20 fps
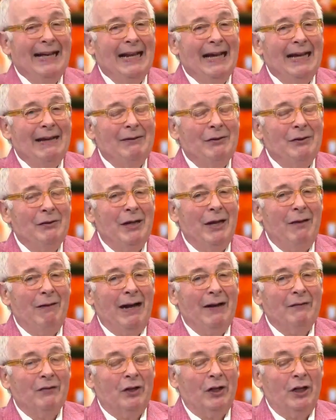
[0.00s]
And
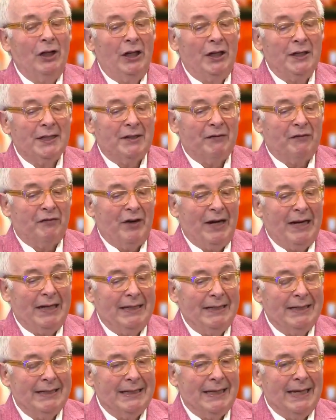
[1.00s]
I've got lots of
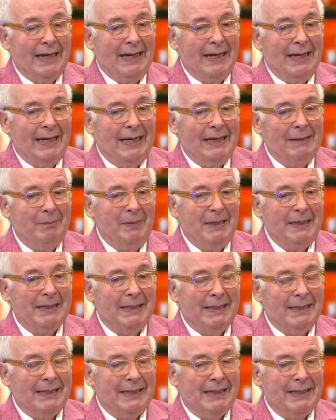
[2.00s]
friends in
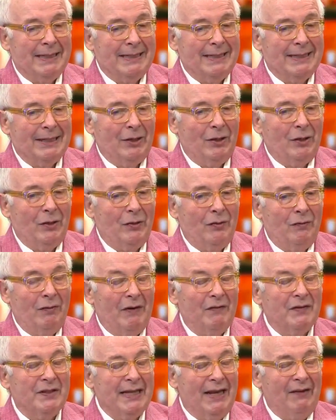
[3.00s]
businesses who
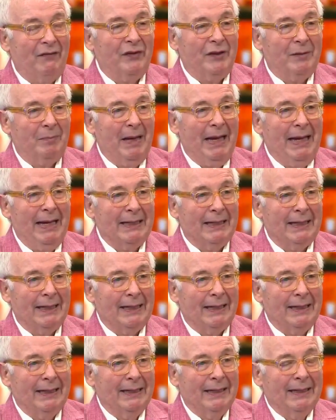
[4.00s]
have suffered
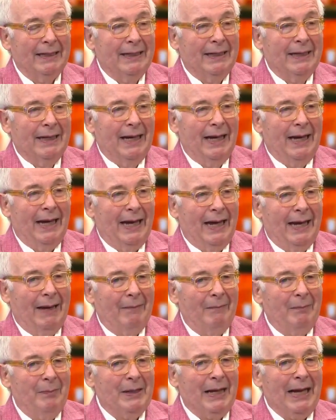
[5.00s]
badly.
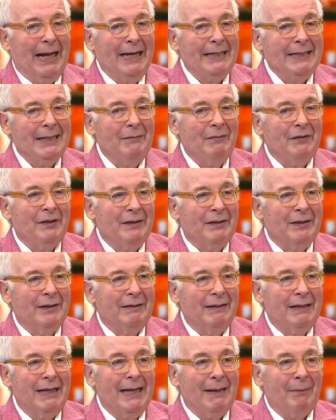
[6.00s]
But
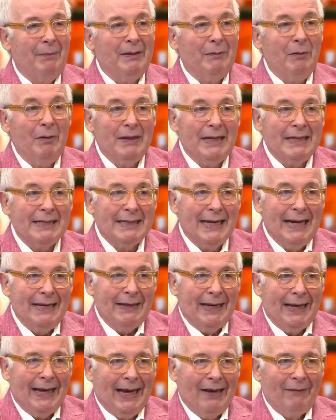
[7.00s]
they say
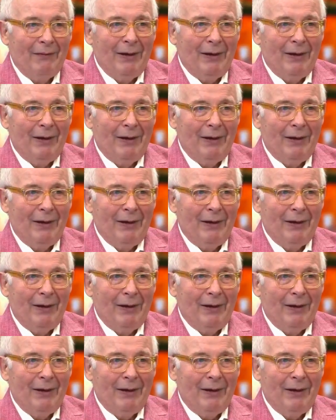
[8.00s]
they